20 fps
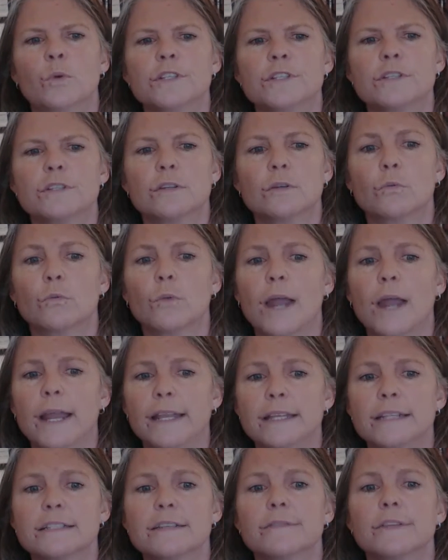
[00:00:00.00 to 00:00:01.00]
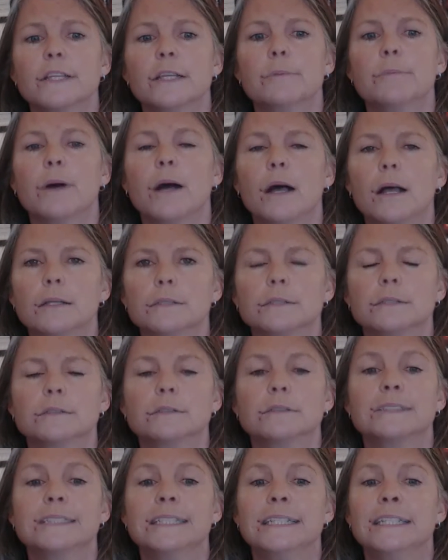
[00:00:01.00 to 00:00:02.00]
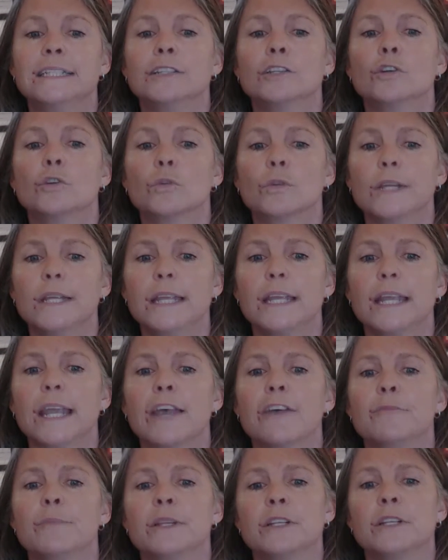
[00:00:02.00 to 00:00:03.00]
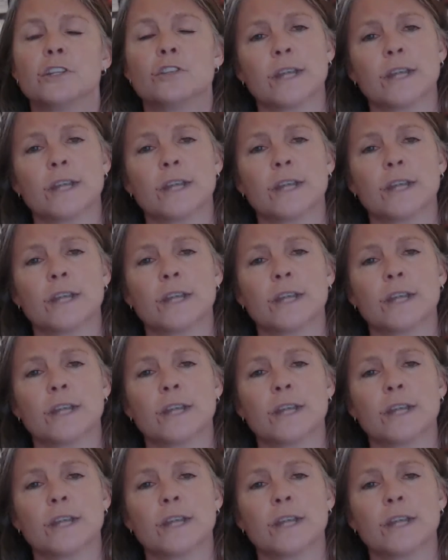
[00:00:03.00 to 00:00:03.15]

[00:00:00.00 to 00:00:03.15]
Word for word: German, Dutch, and other languages. During the Dark Ages,